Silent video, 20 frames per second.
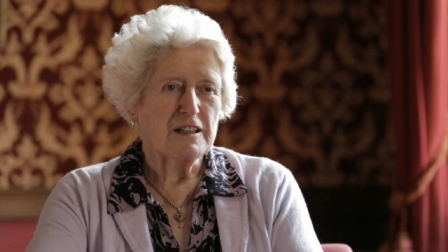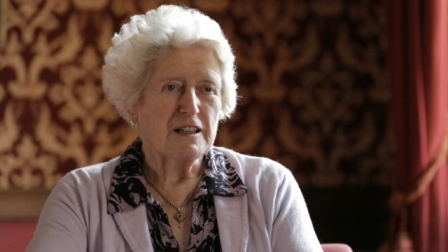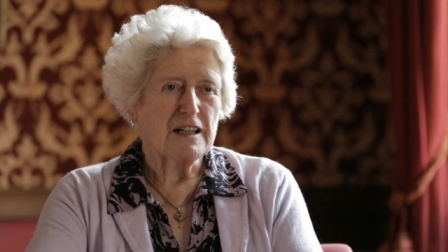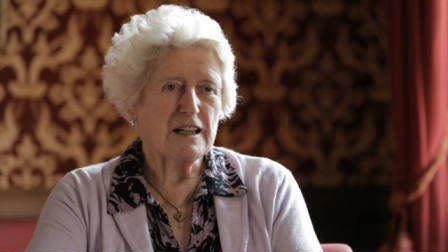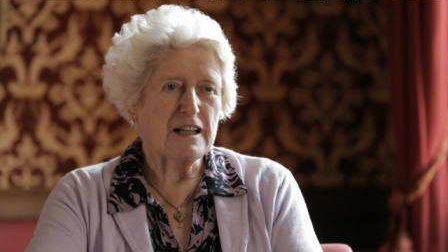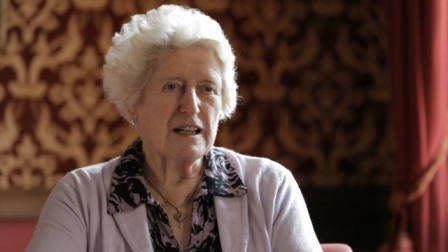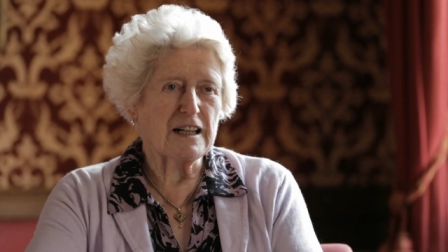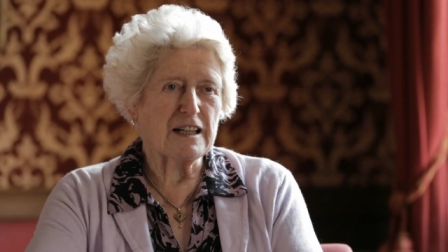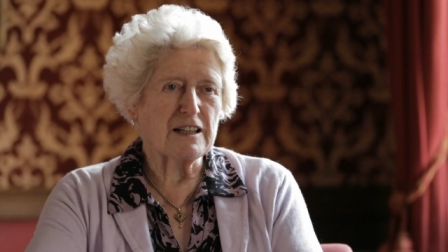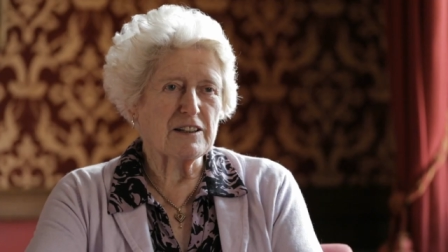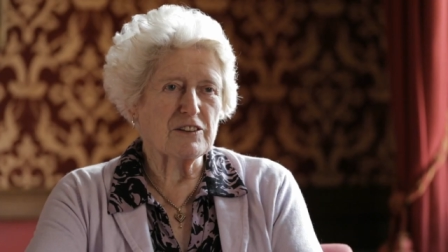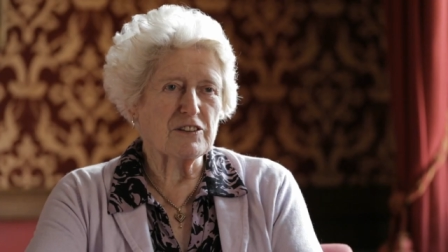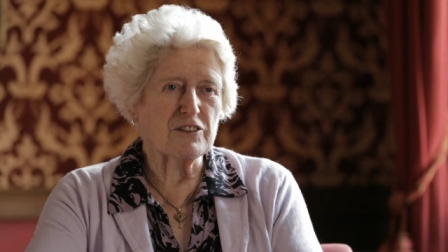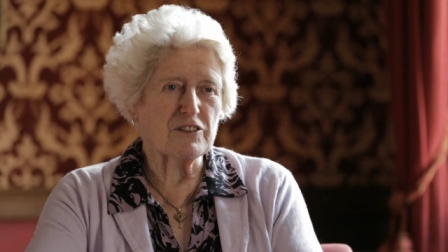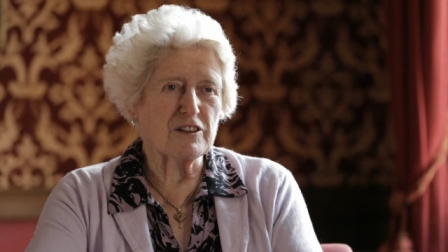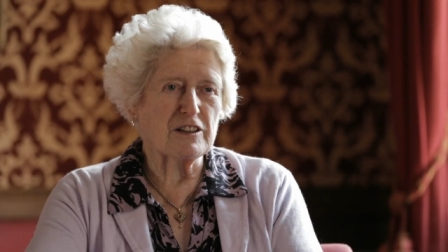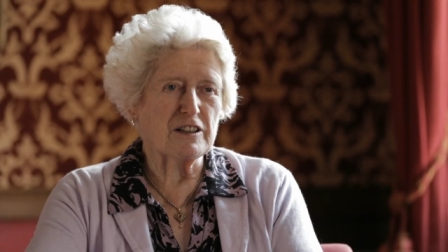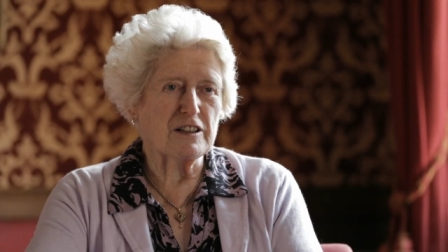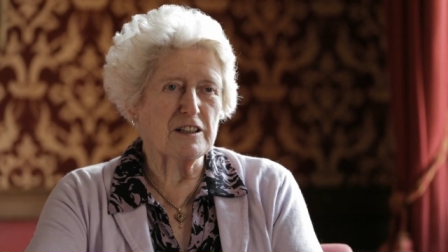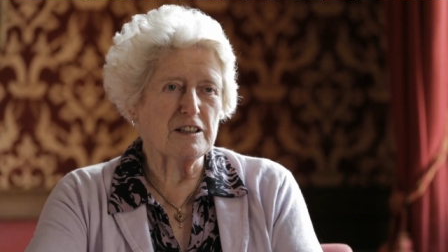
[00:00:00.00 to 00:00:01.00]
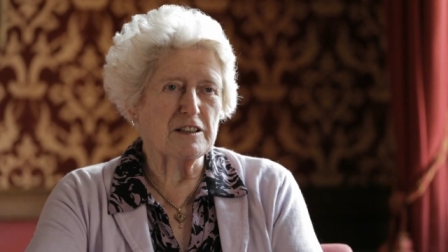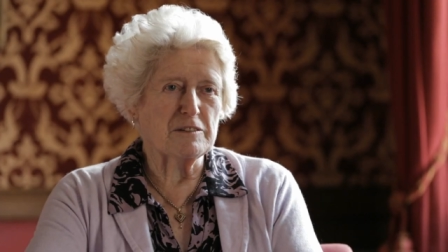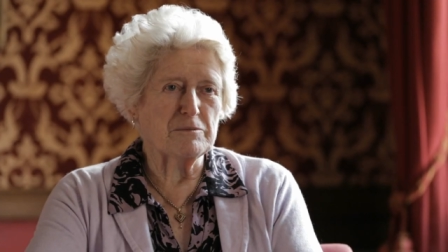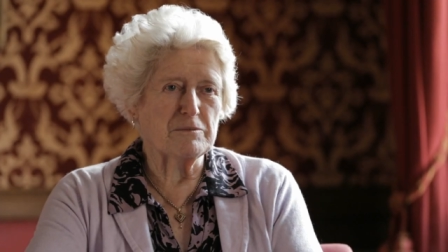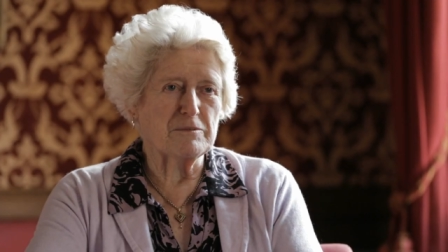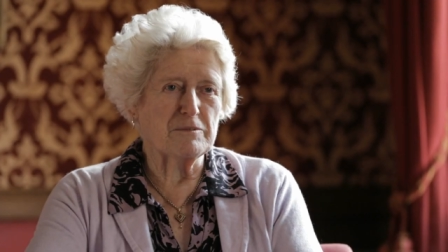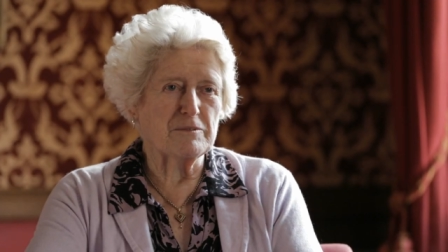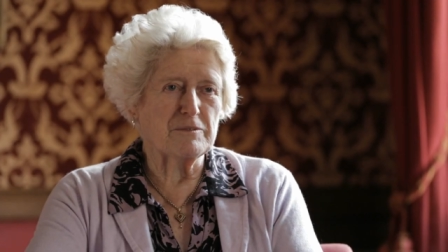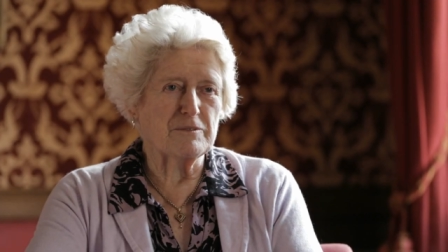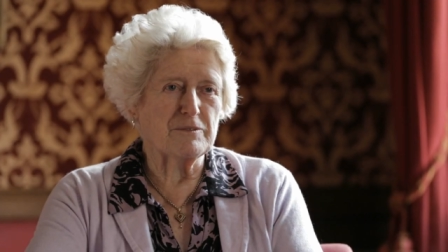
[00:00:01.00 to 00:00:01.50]
And
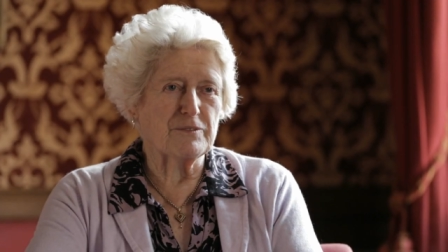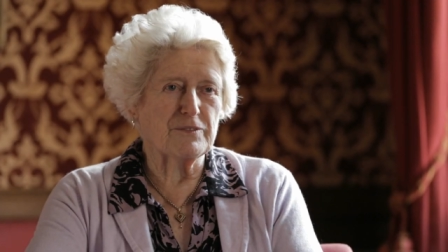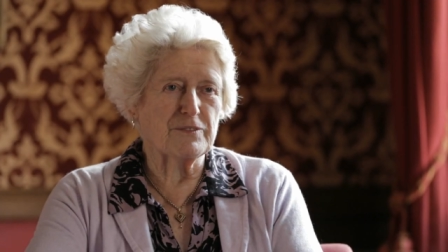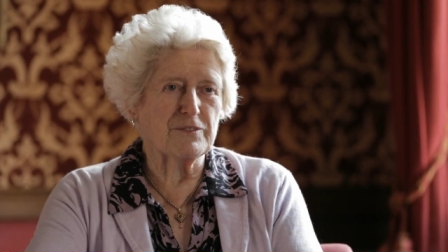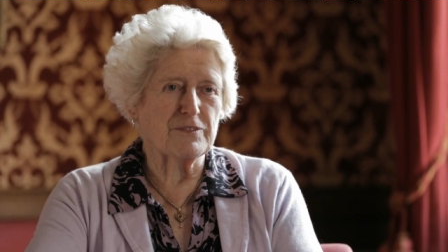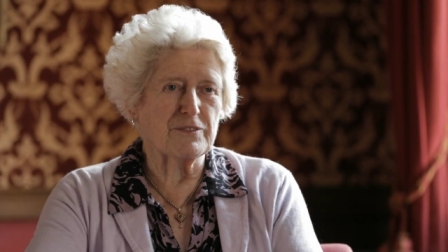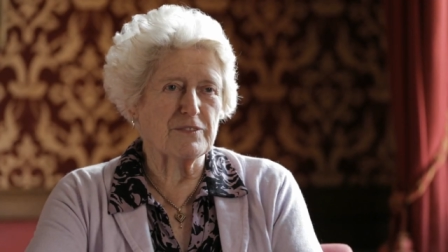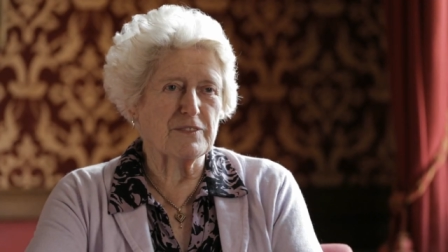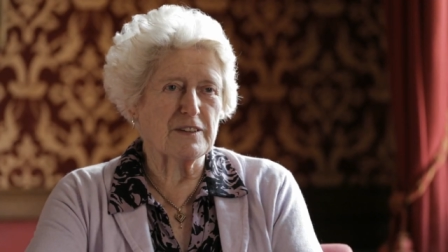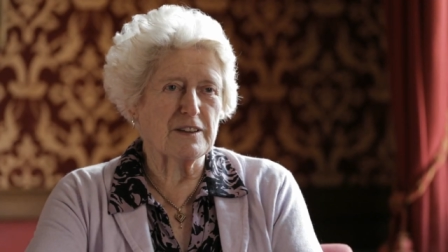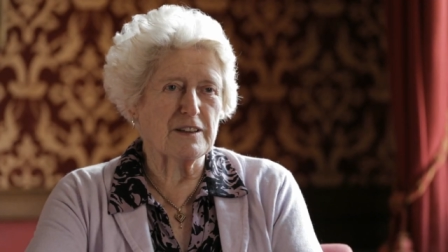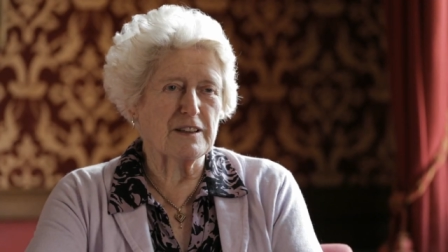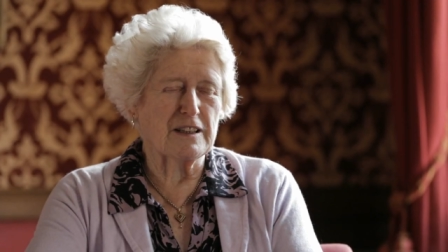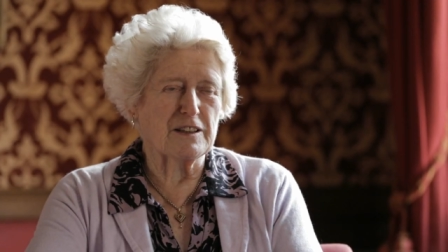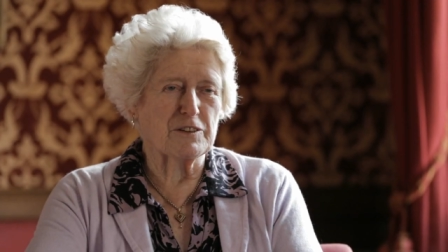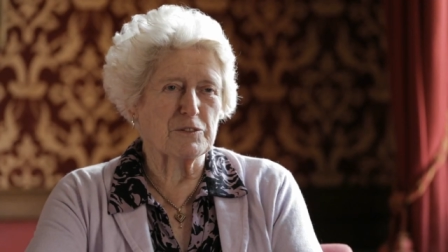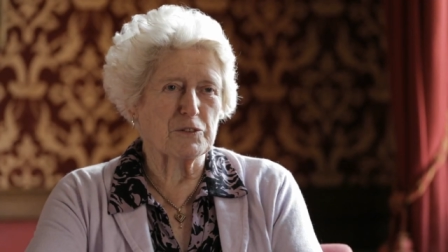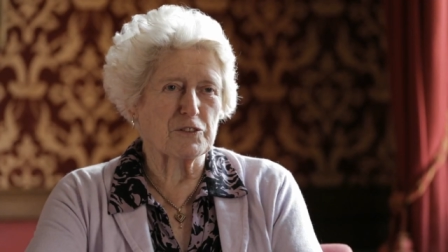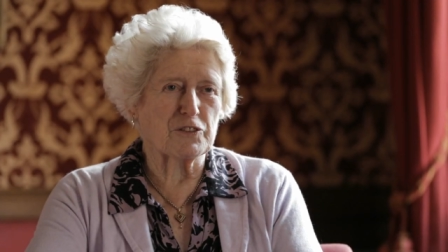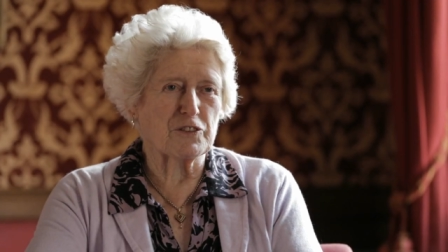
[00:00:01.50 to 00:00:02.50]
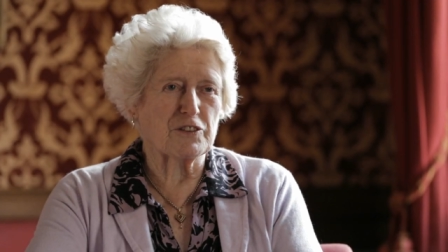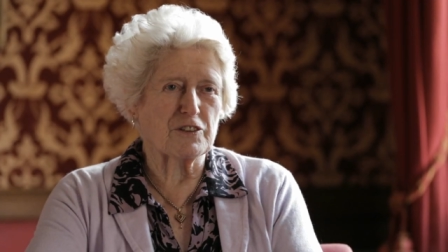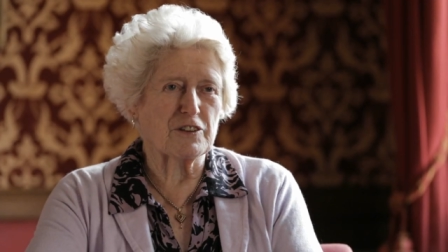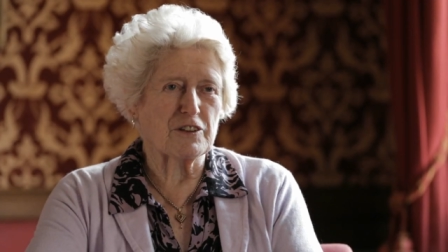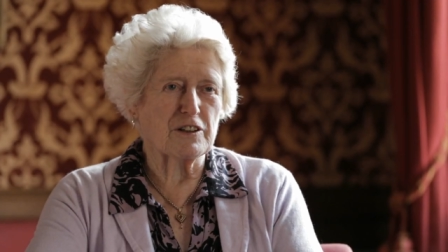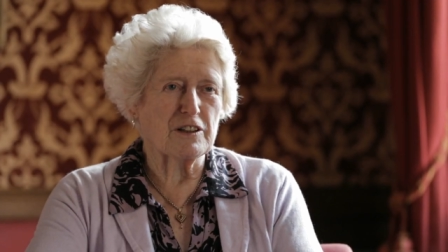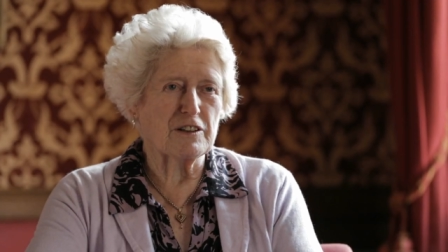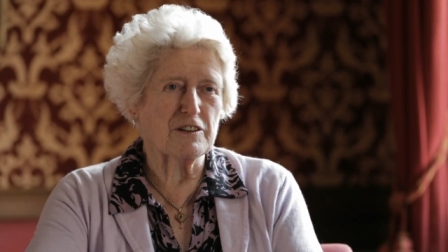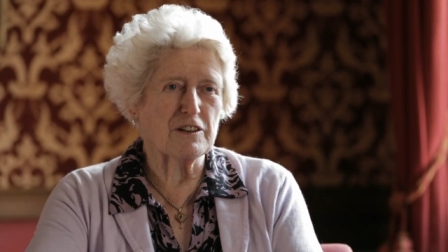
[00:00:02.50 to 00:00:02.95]
it was